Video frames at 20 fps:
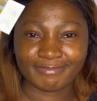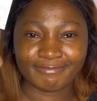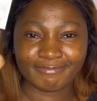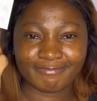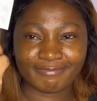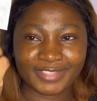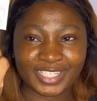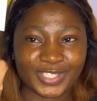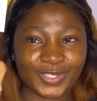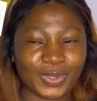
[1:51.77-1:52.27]

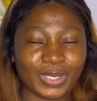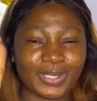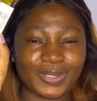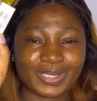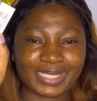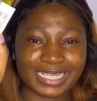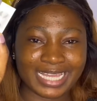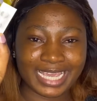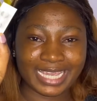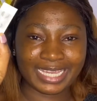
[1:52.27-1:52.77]
This is what it looks
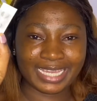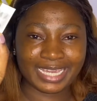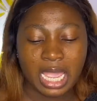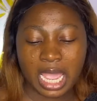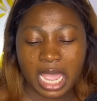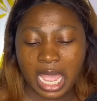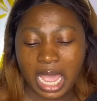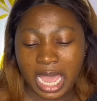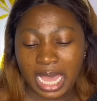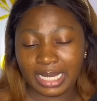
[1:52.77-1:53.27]
like.
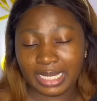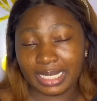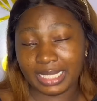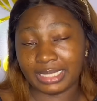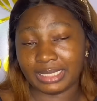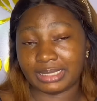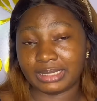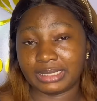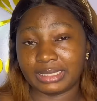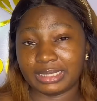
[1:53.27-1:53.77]
And
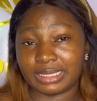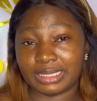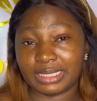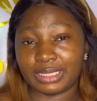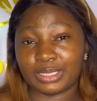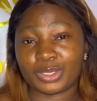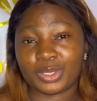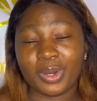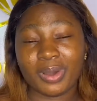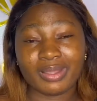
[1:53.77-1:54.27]
then the
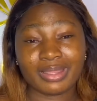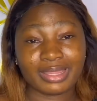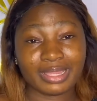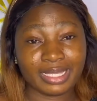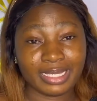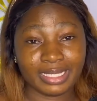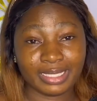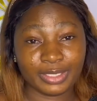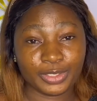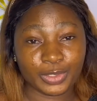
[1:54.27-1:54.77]
third
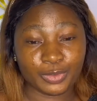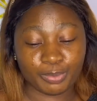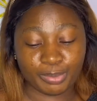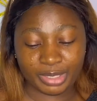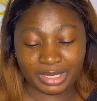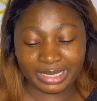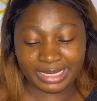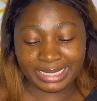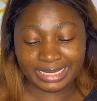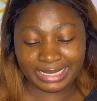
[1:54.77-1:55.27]
thing you'll be
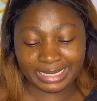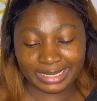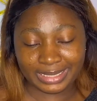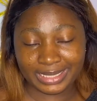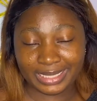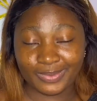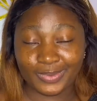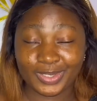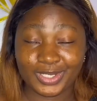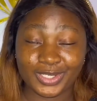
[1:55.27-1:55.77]
needing,
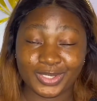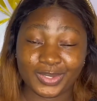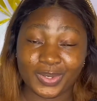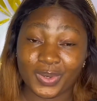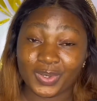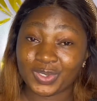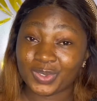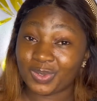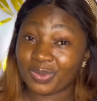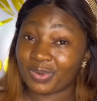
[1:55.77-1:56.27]
which is
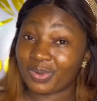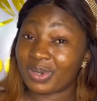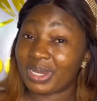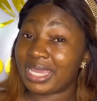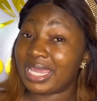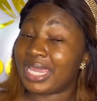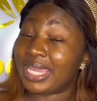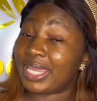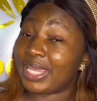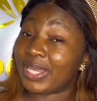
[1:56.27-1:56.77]
also
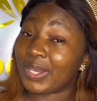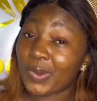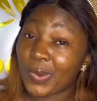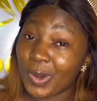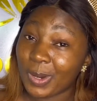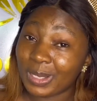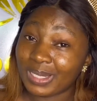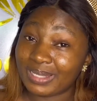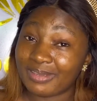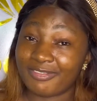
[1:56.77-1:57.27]

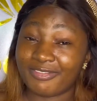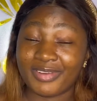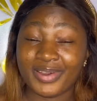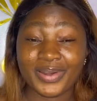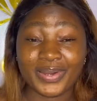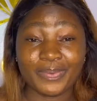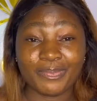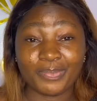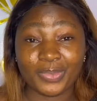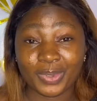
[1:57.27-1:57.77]
equally very
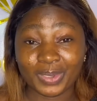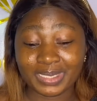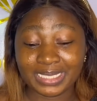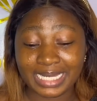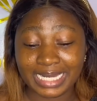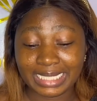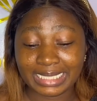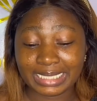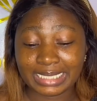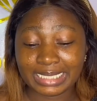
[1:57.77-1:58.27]

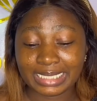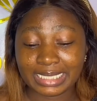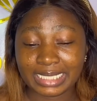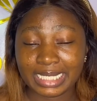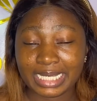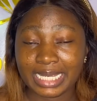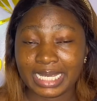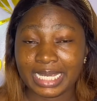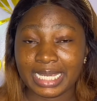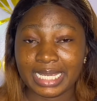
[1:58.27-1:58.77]
important,
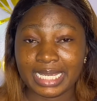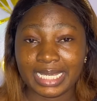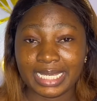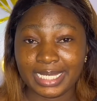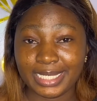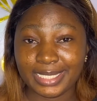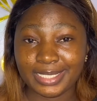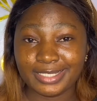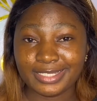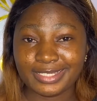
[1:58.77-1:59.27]

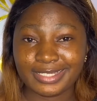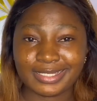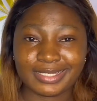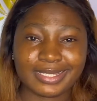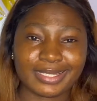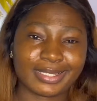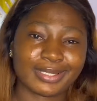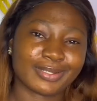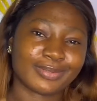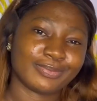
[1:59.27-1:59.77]
is
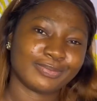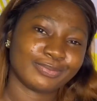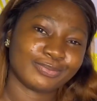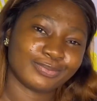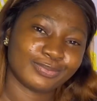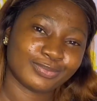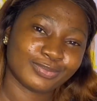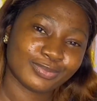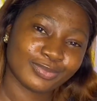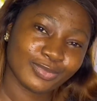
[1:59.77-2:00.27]

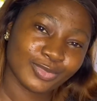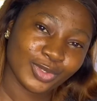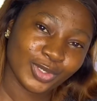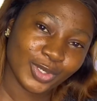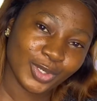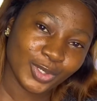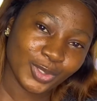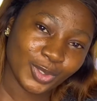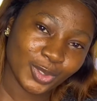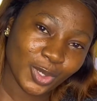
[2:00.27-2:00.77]

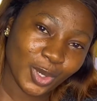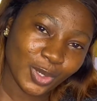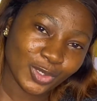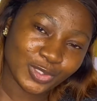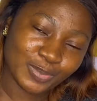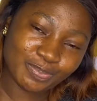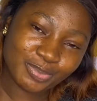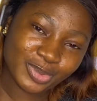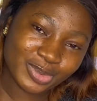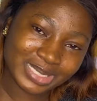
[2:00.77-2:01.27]
your
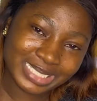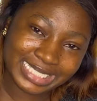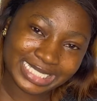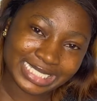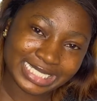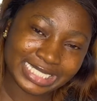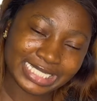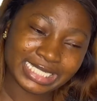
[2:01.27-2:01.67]
spoolie.